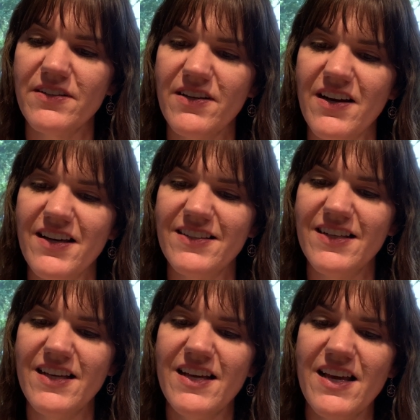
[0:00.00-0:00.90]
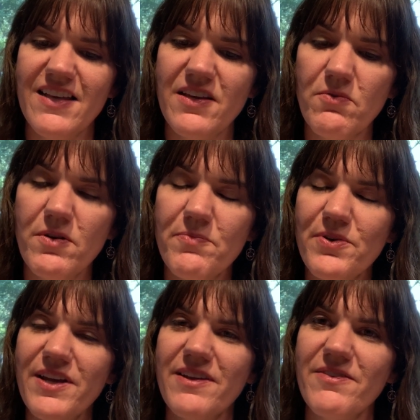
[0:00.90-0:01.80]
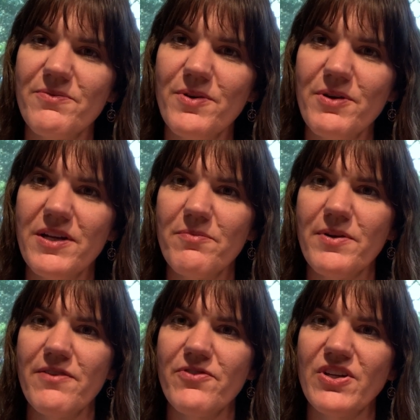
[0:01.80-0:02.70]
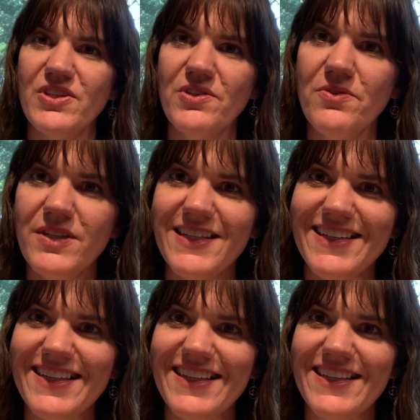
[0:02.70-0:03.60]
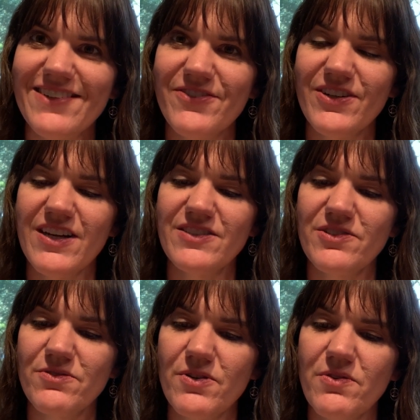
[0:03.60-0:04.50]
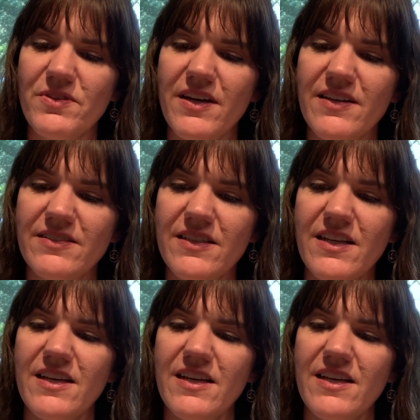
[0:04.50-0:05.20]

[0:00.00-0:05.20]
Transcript: in God, that we're praying, we're going to pray for unity and for God to grow that,